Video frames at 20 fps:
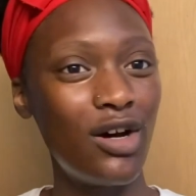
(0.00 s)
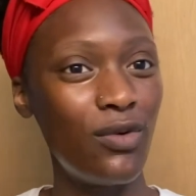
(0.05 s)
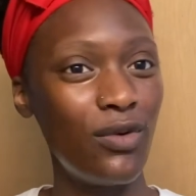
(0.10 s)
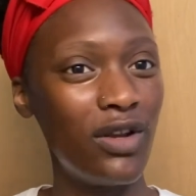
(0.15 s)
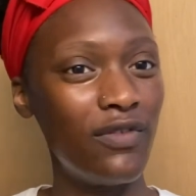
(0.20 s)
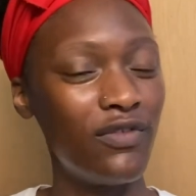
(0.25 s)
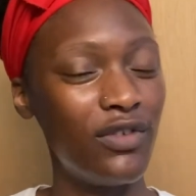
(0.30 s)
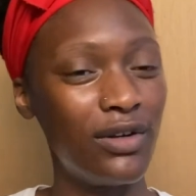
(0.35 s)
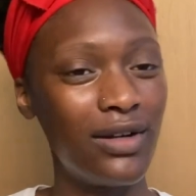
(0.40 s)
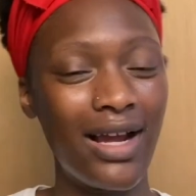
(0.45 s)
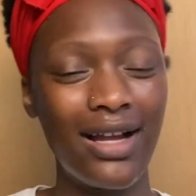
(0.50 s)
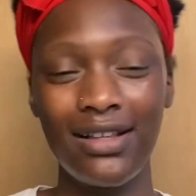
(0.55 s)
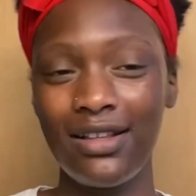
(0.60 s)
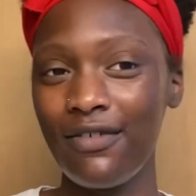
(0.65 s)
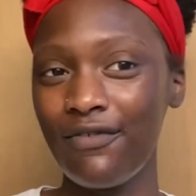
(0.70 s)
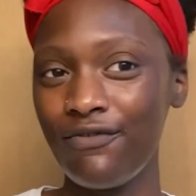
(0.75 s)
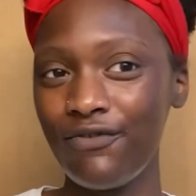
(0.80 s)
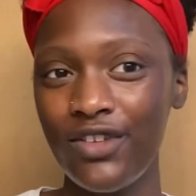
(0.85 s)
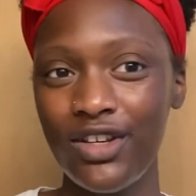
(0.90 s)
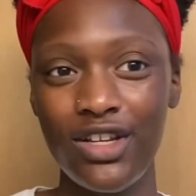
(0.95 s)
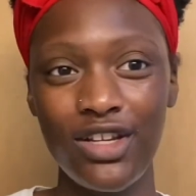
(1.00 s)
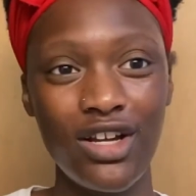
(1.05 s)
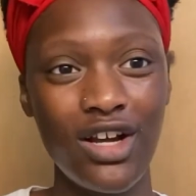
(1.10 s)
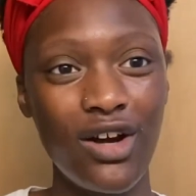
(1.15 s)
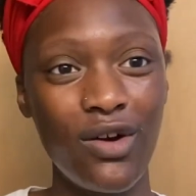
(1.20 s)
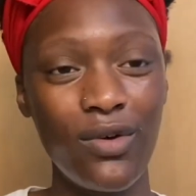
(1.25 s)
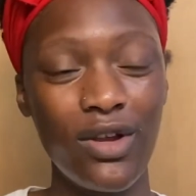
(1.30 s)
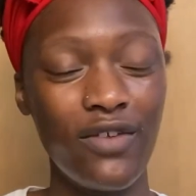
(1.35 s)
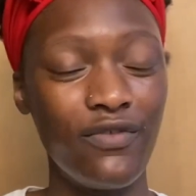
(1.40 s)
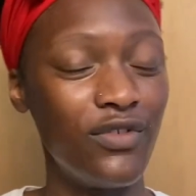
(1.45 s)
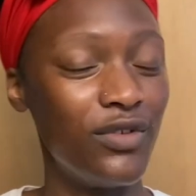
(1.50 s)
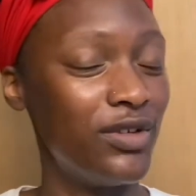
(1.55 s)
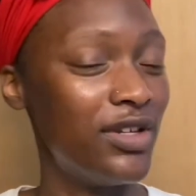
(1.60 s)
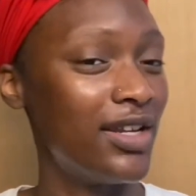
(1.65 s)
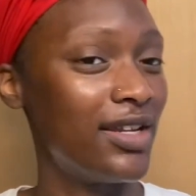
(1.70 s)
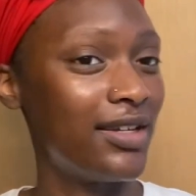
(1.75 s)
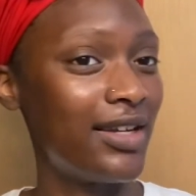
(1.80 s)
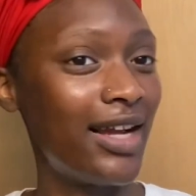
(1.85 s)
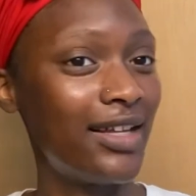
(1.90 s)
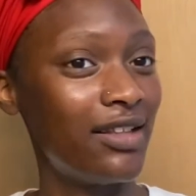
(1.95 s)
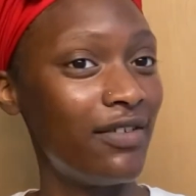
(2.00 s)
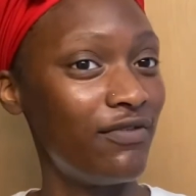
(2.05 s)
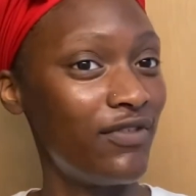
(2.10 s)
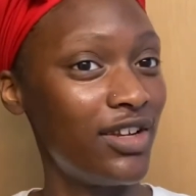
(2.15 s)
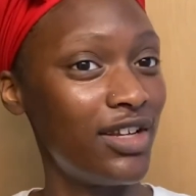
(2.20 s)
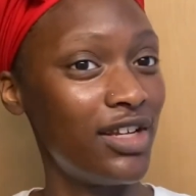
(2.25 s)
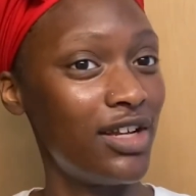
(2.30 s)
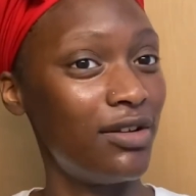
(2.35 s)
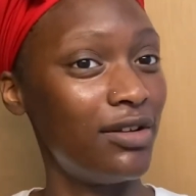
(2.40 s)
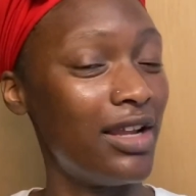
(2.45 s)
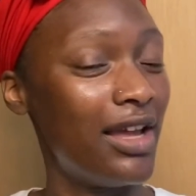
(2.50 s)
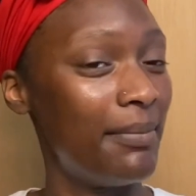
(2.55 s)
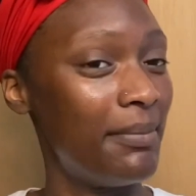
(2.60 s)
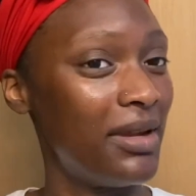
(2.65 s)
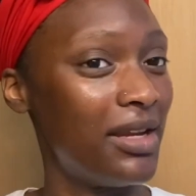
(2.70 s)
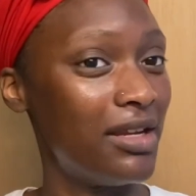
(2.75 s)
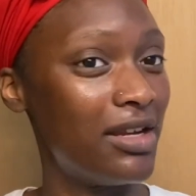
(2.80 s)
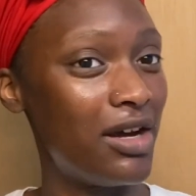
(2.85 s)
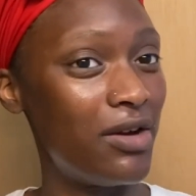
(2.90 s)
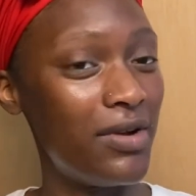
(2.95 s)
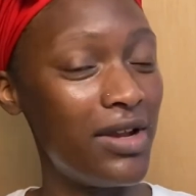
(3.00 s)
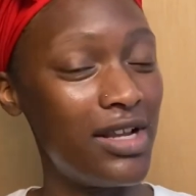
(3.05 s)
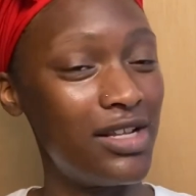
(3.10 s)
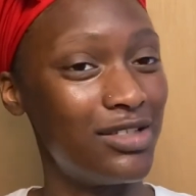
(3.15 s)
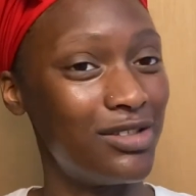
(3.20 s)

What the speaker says: if you liked the video. If you didn't like the video, let me know as